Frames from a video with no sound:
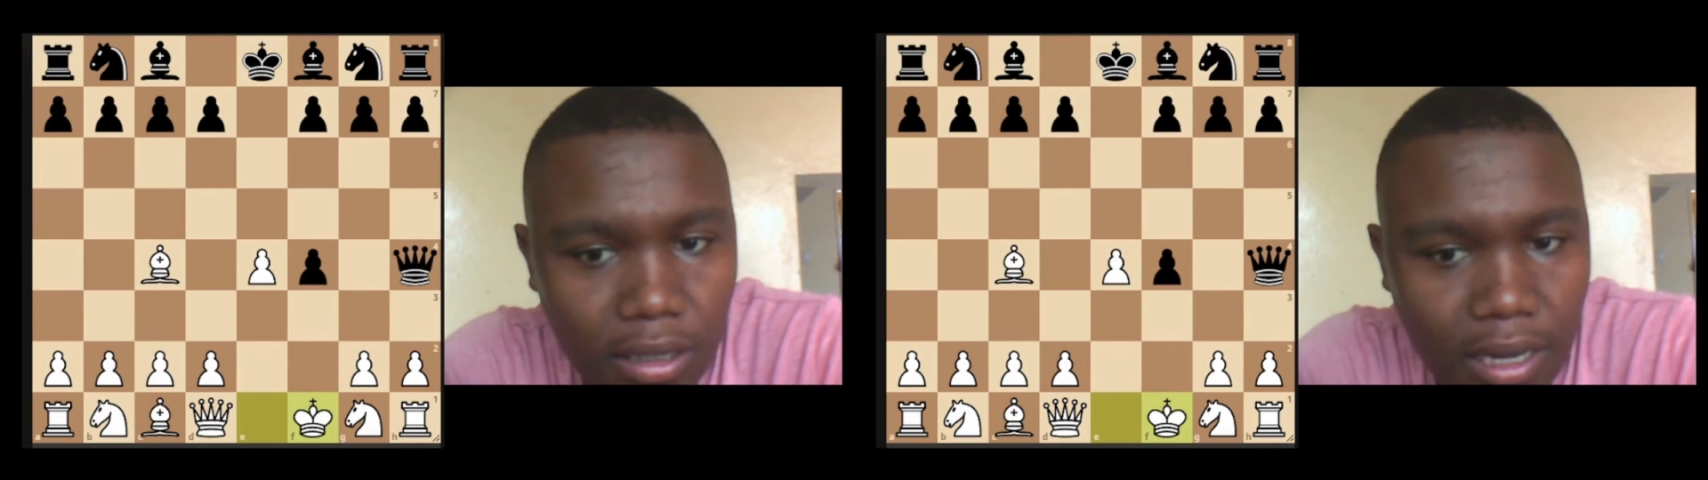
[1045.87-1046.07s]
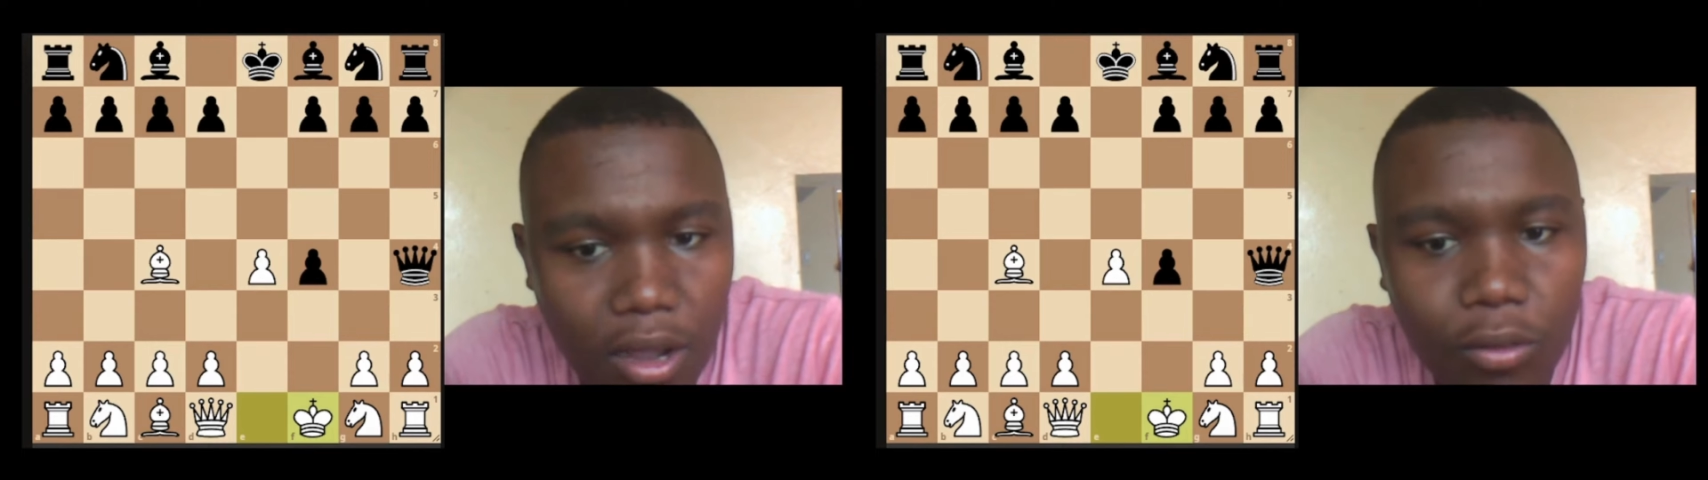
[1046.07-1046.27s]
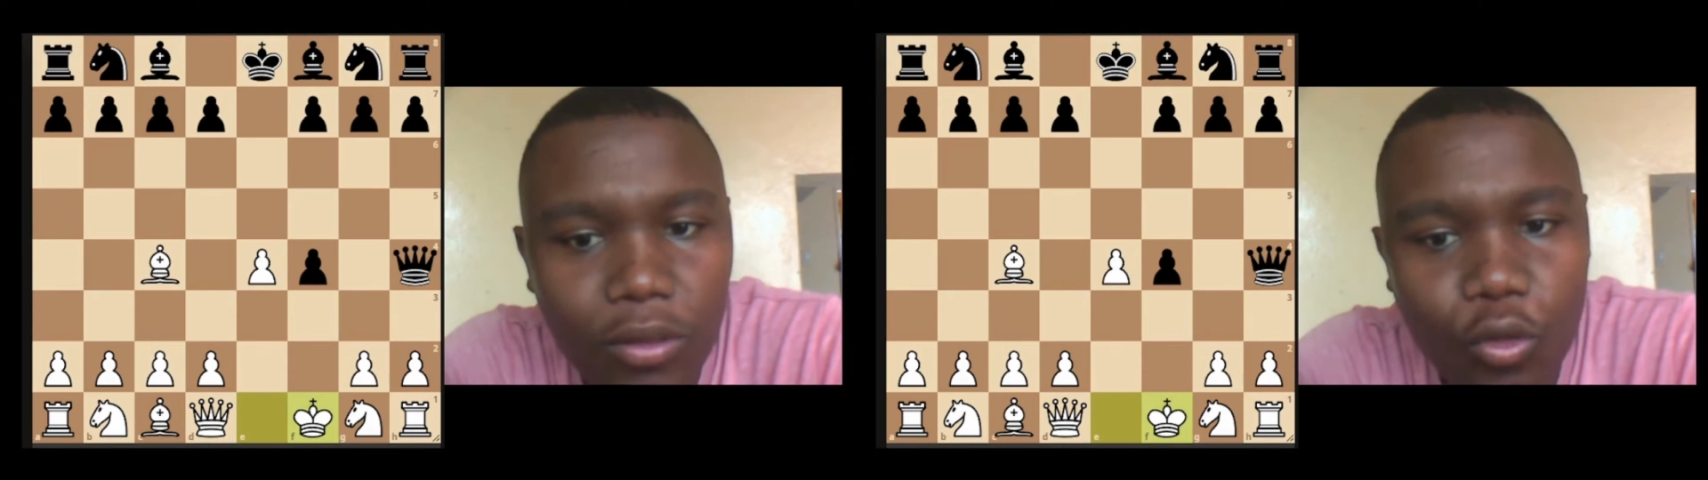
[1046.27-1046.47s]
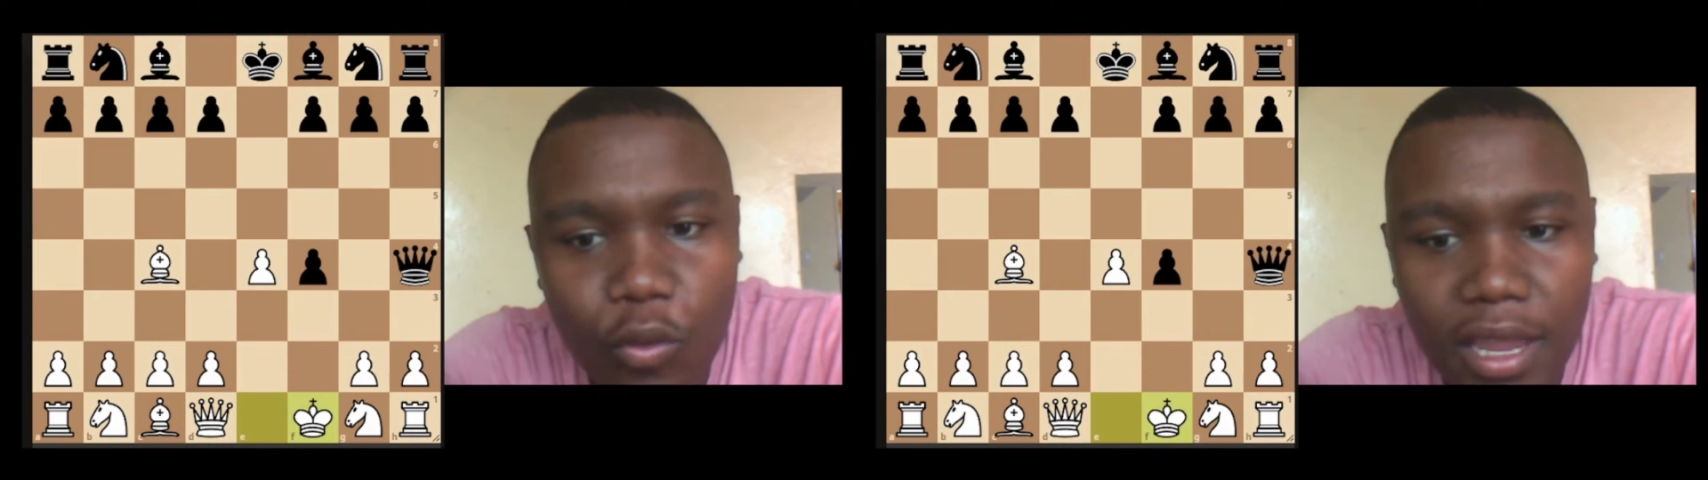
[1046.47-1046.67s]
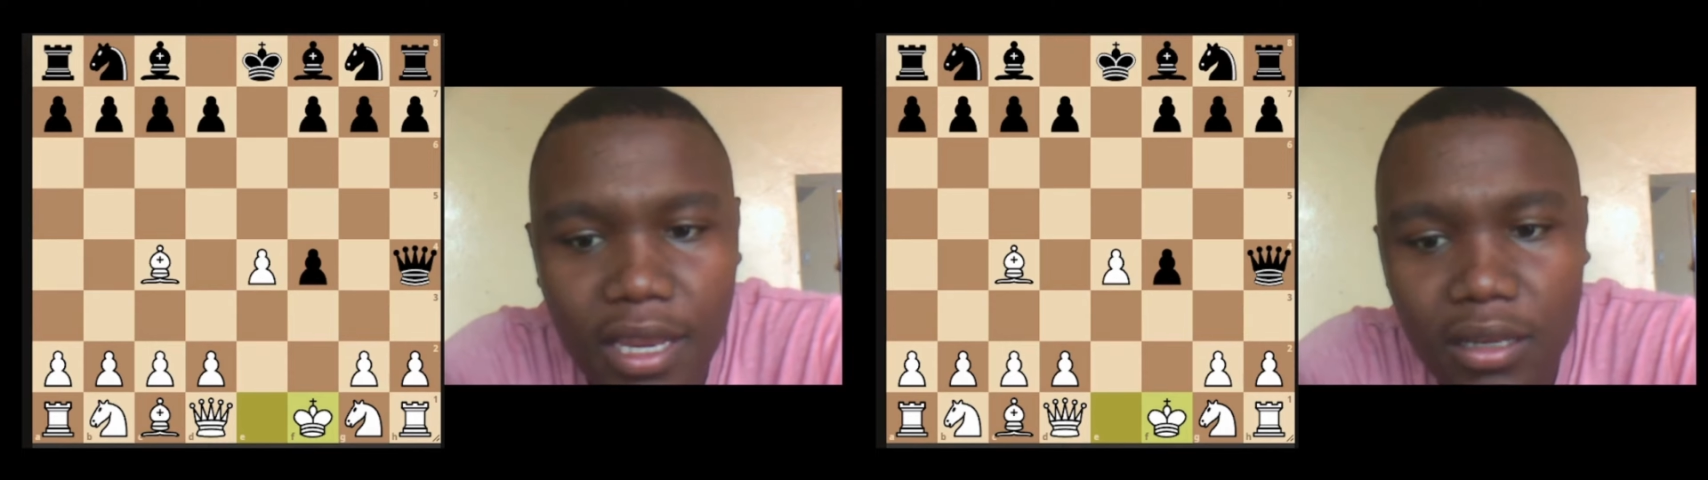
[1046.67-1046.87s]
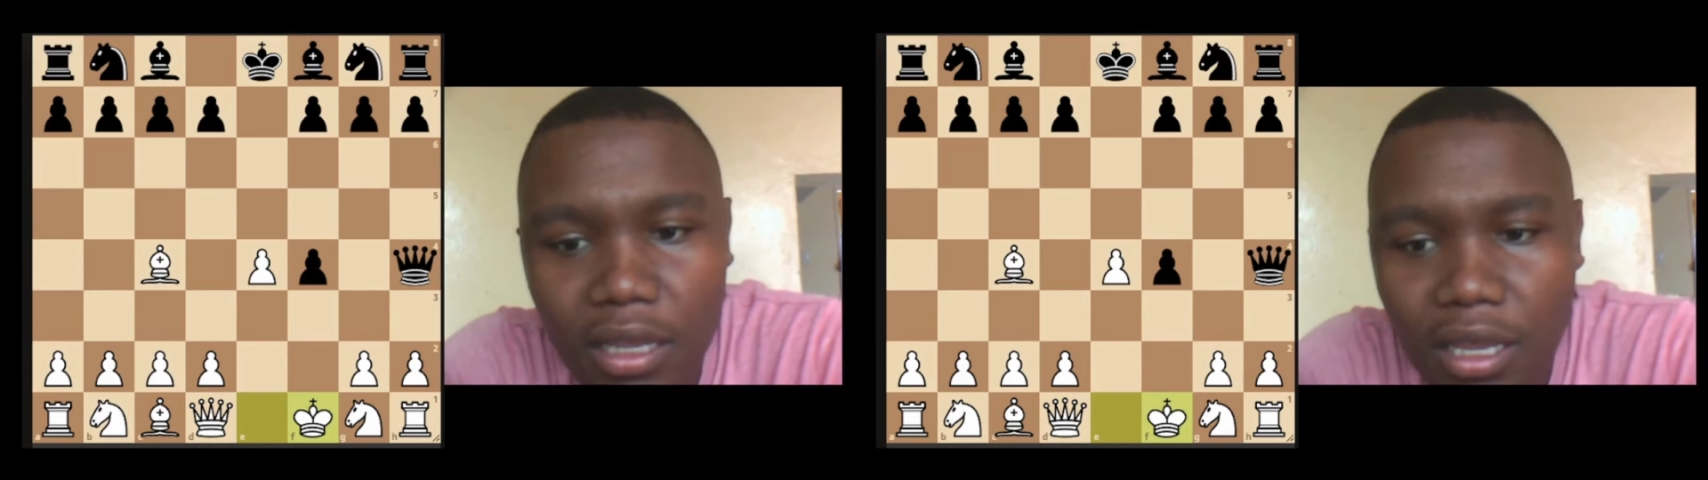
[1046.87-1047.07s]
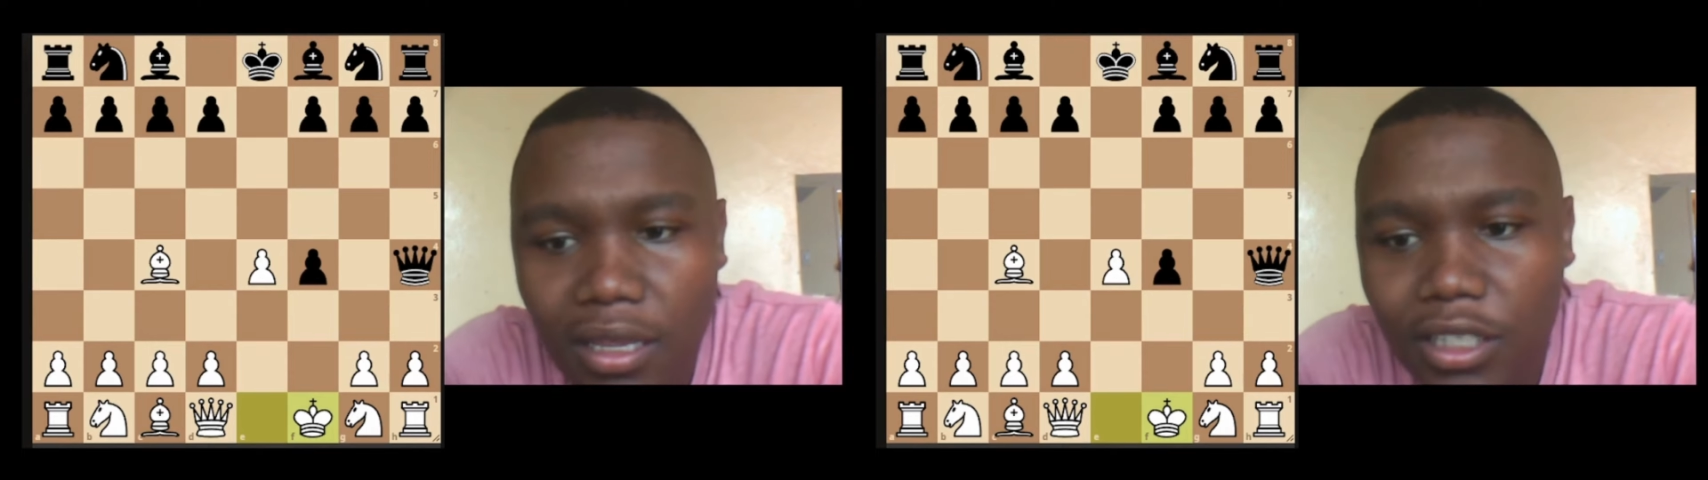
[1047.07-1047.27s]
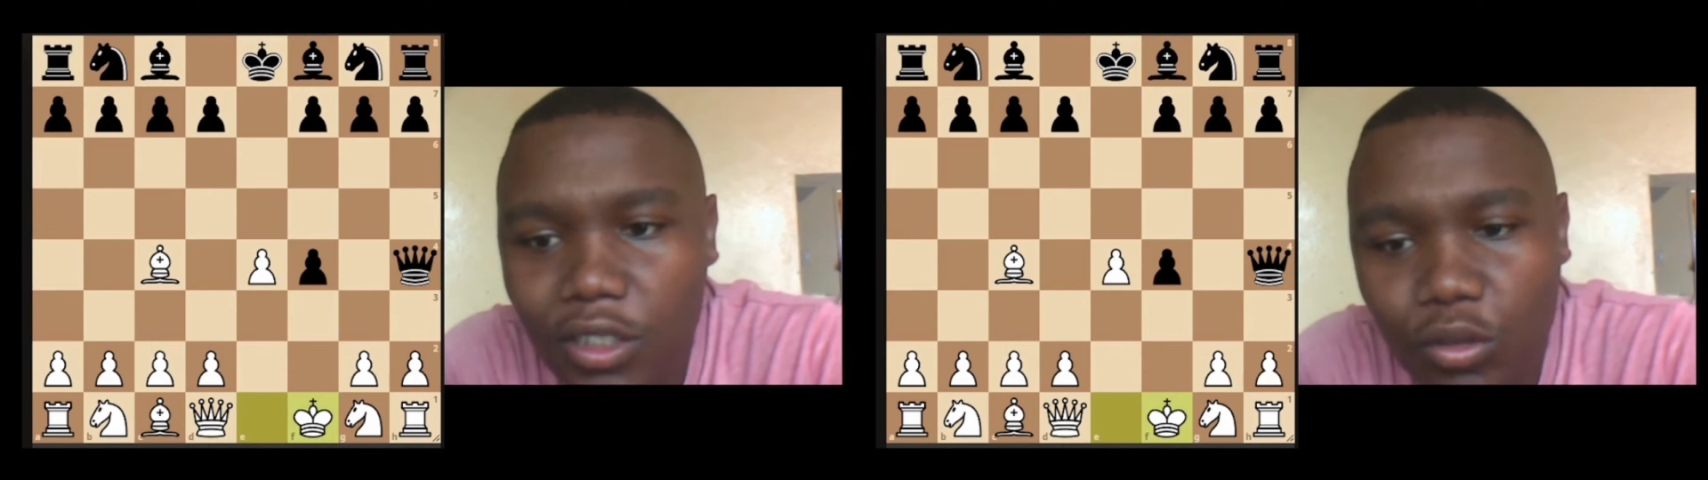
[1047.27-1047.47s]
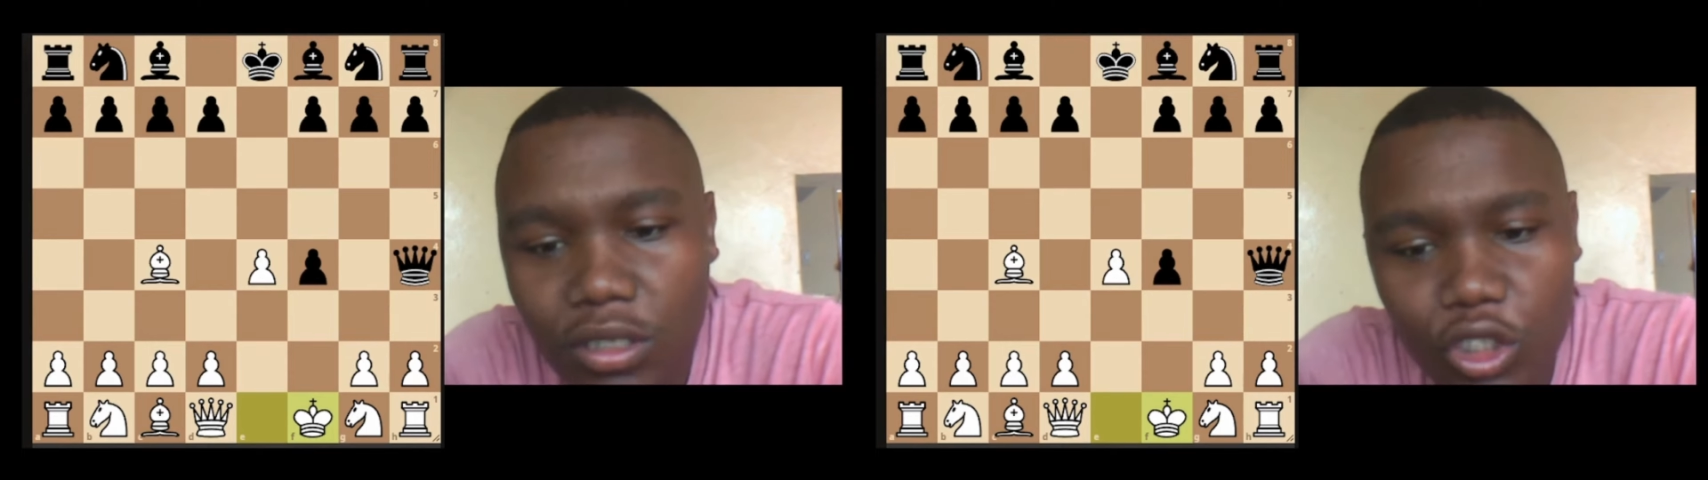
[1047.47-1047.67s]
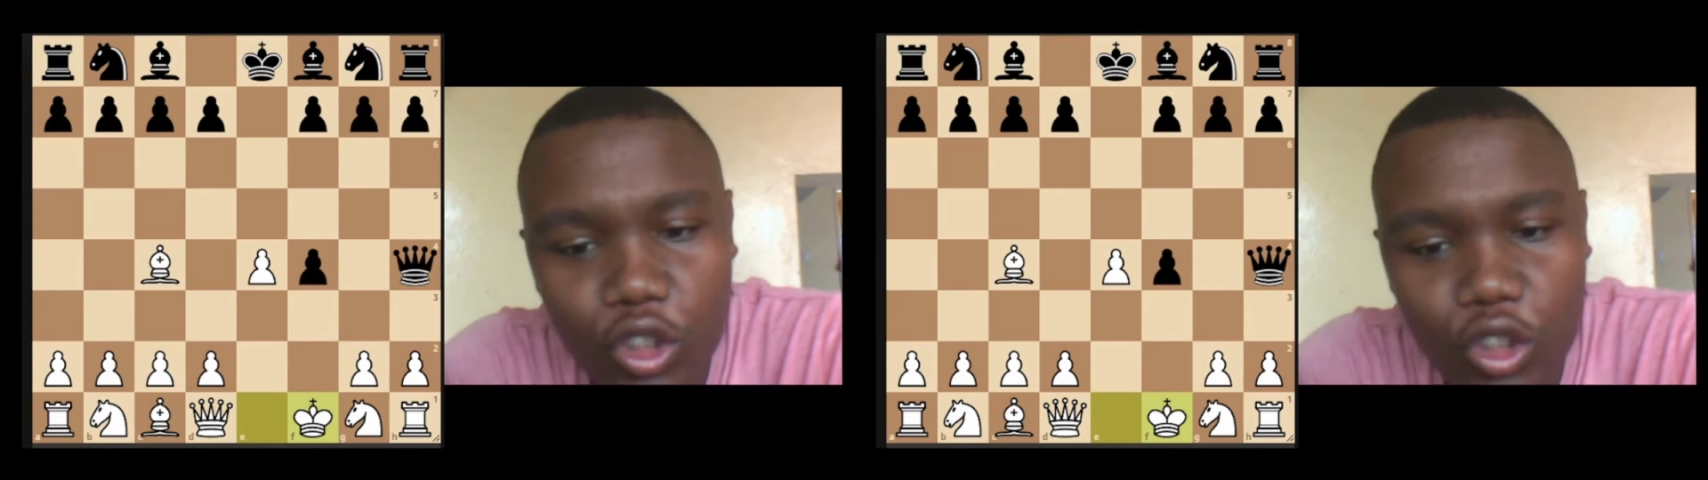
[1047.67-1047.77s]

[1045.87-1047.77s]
Now the queen looking